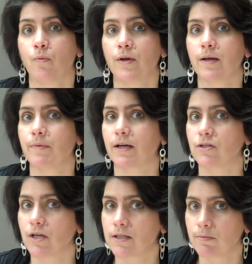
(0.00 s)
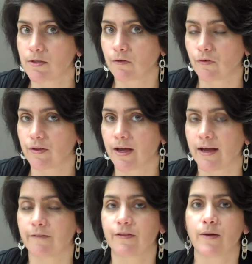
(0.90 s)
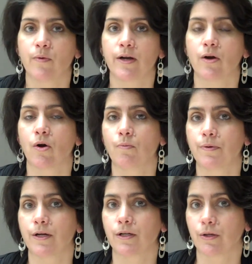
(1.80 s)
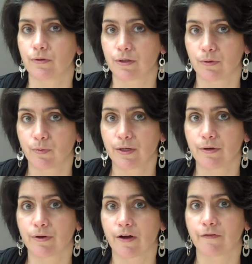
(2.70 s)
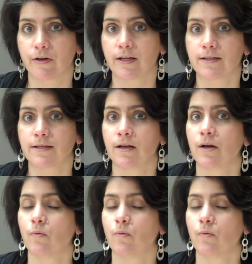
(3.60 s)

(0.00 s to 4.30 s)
We can make adjustments for that. If they want to open and close their window coverings,